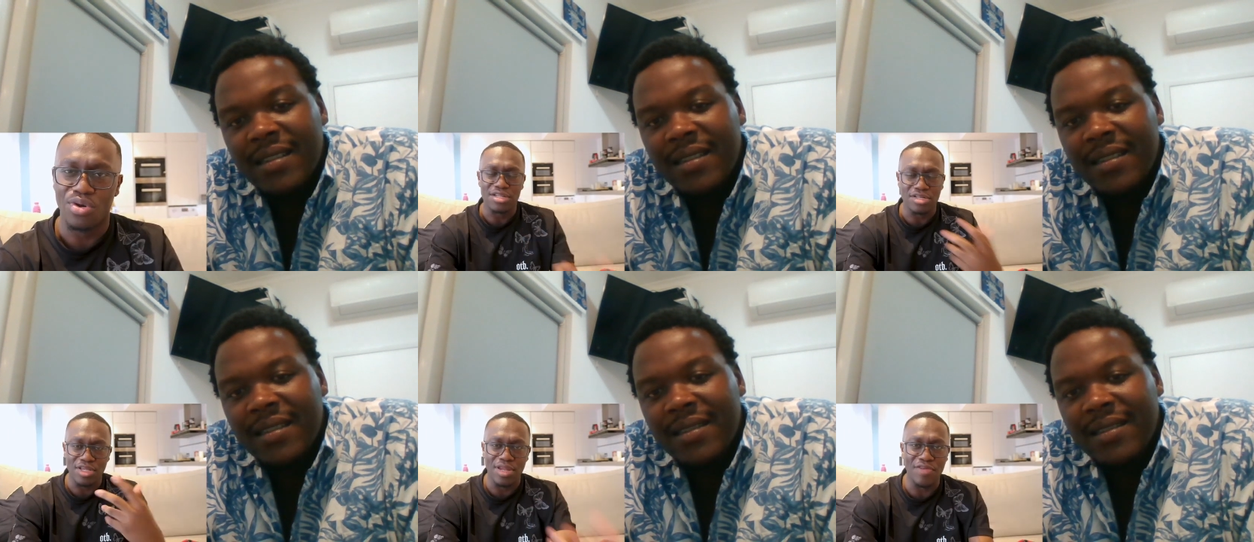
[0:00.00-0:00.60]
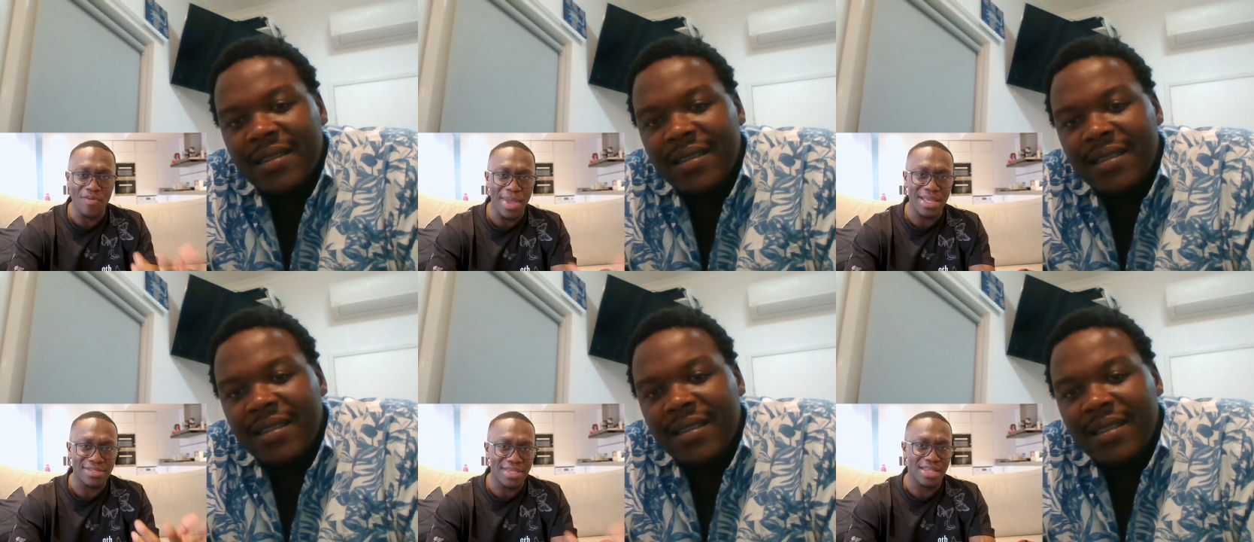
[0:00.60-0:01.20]
Speaker 1: It doesn't even make
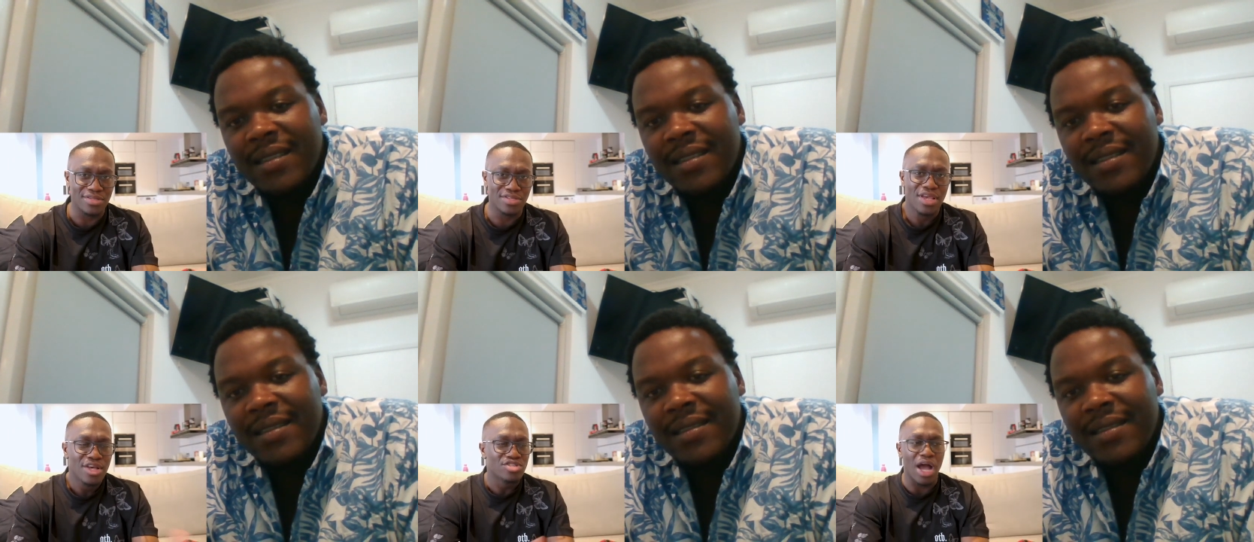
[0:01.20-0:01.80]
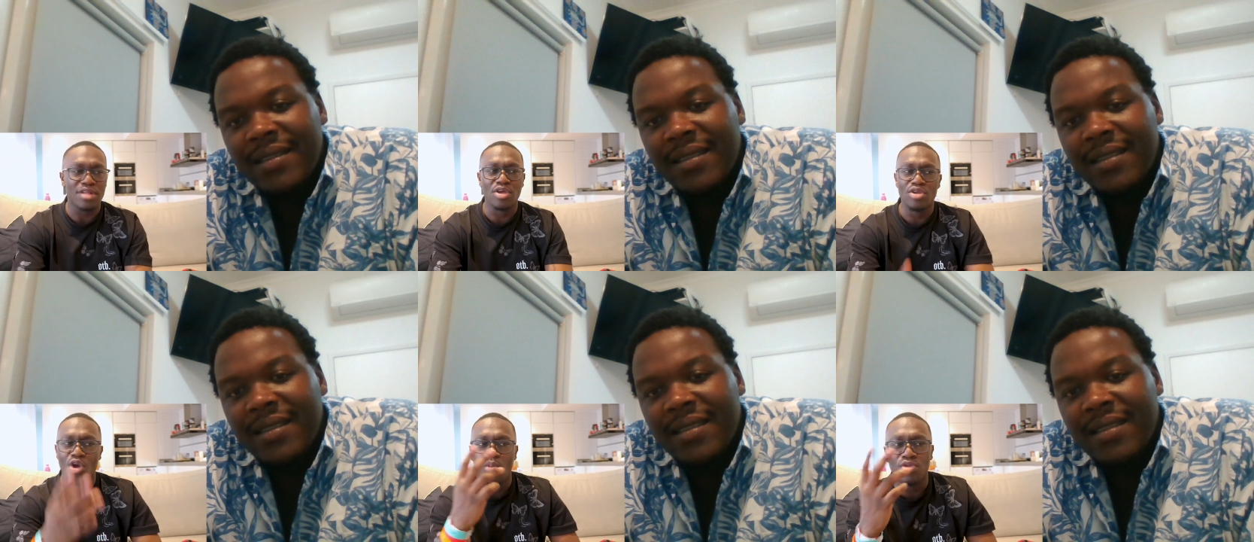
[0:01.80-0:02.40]
sense. So I don't
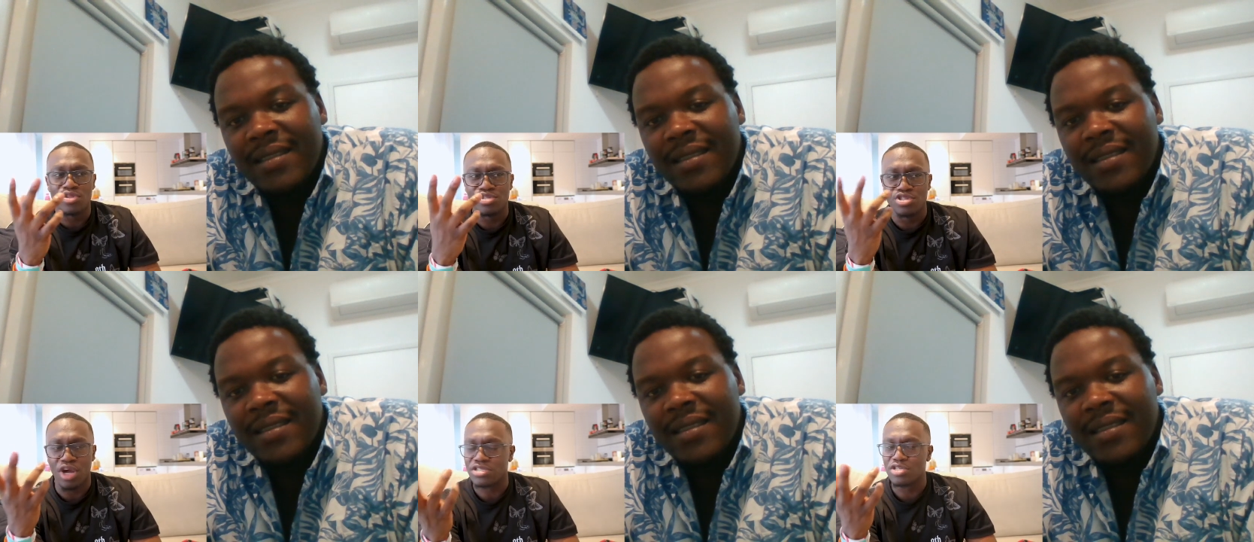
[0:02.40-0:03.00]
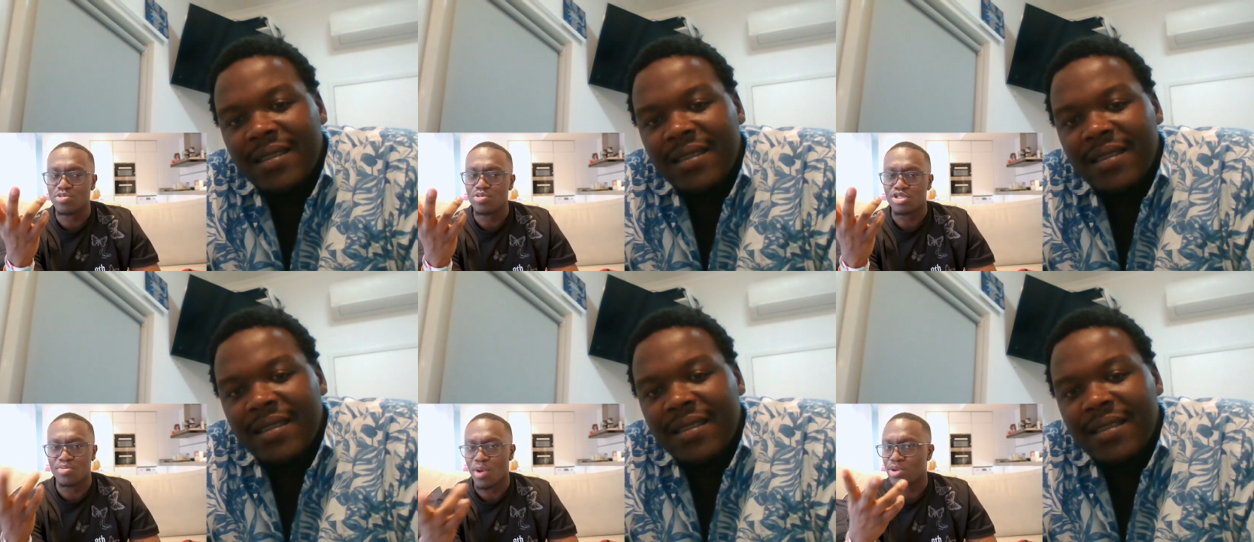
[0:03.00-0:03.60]
know what the judges were
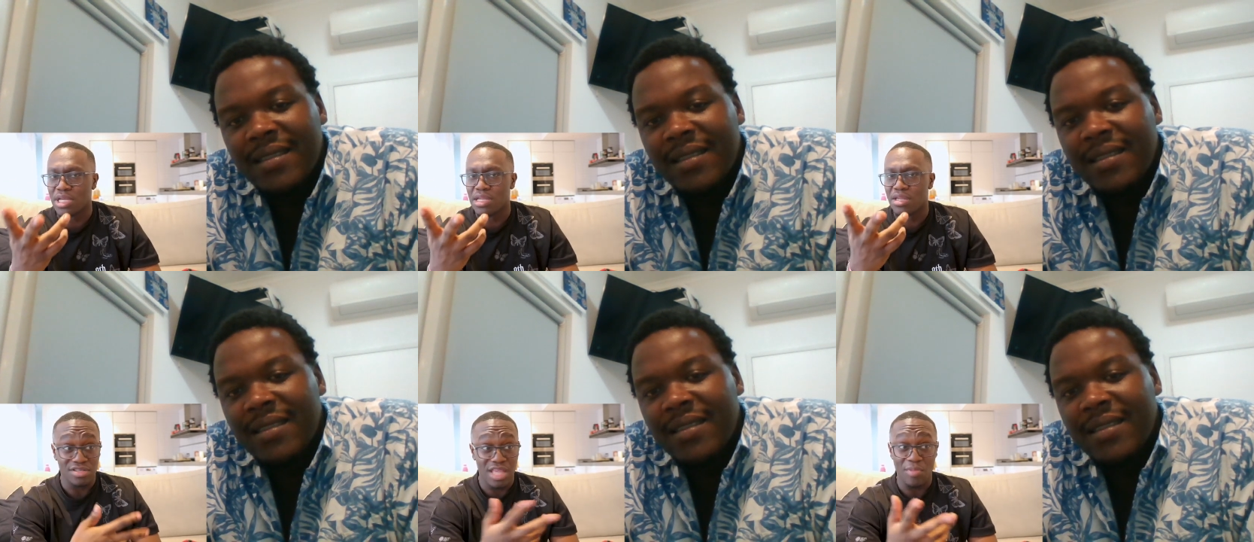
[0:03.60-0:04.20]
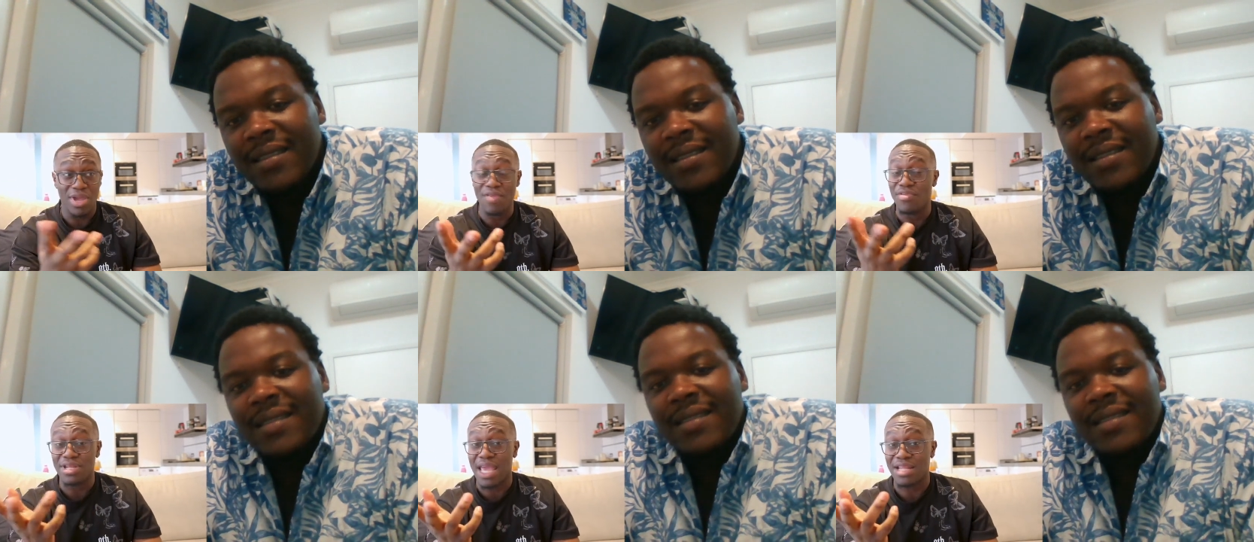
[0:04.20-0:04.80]
smoking because they were
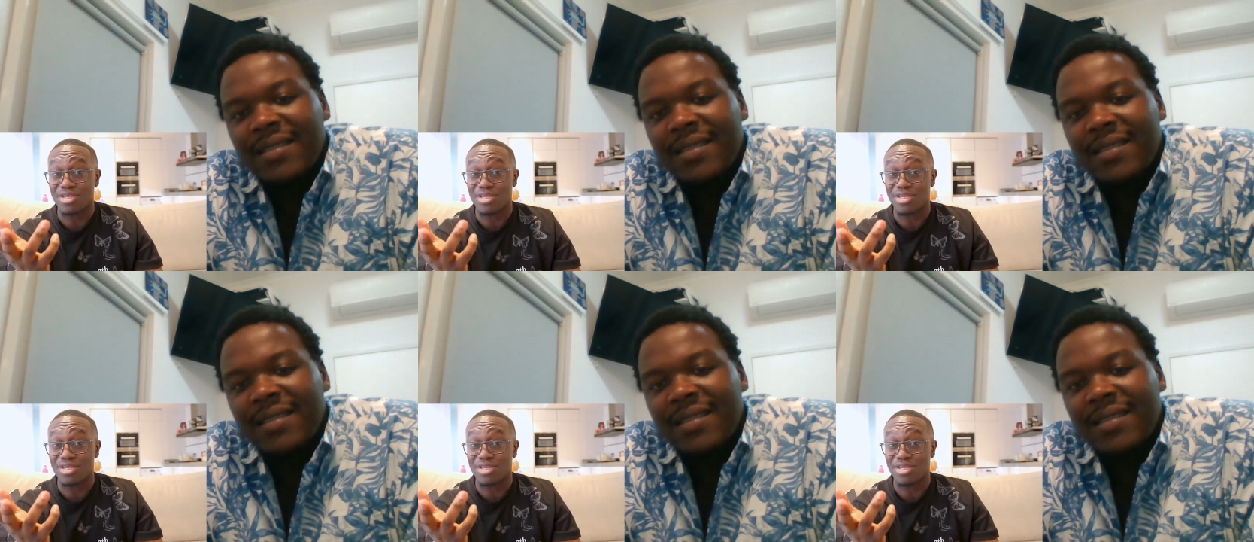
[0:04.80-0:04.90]
even getting